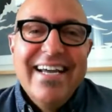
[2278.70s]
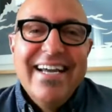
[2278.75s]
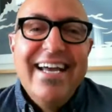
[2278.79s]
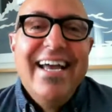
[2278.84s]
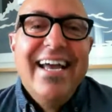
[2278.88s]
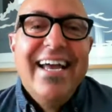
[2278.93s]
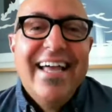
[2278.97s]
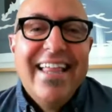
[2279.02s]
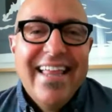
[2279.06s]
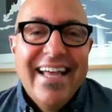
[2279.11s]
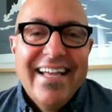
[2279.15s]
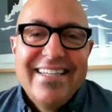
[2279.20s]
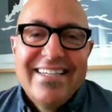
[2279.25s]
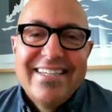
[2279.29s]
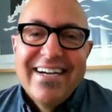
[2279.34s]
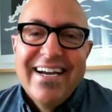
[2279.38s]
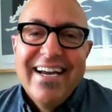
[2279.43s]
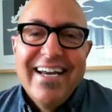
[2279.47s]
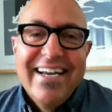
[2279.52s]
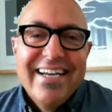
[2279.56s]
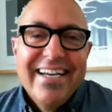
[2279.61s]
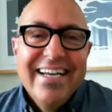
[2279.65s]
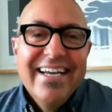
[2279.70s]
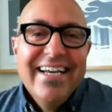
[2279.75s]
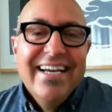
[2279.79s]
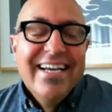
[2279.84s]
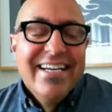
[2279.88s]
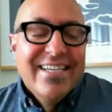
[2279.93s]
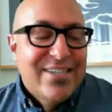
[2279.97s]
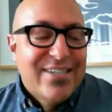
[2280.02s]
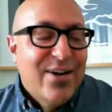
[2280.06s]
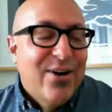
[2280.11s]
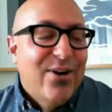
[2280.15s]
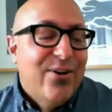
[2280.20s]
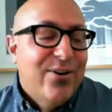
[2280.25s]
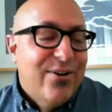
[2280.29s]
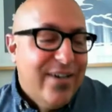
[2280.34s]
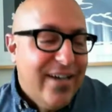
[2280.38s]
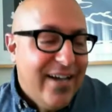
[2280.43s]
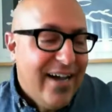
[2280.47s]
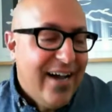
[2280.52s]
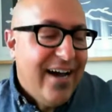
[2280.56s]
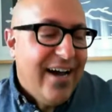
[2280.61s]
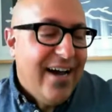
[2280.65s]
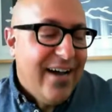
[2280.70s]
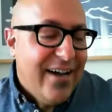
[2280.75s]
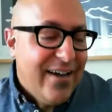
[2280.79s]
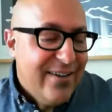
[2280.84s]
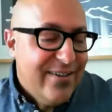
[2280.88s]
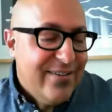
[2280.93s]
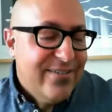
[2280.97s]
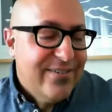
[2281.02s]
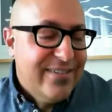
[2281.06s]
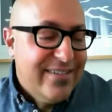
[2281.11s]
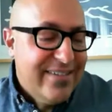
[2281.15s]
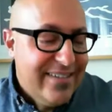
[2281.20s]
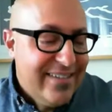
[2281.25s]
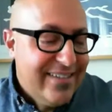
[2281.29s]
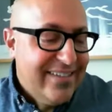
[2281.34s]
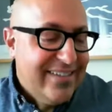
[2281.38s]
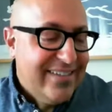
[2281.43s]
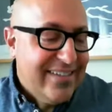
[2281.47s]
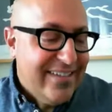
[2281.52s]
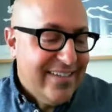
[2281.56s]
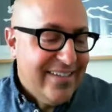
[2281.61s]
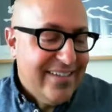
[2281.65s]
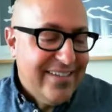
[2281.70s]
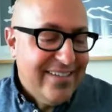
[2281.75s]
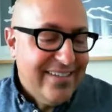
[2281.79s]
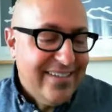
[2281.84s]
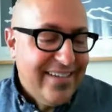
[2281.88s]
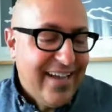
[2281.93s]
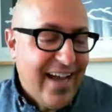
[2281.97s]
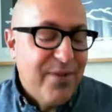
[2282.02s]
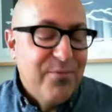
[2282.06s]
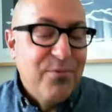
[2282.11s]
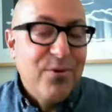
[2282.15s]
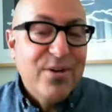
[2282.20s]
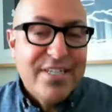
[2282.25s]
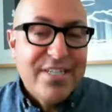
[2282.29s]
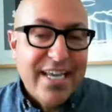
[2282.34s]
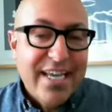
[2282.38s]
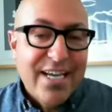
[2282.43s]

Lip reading: That's right. So I would take a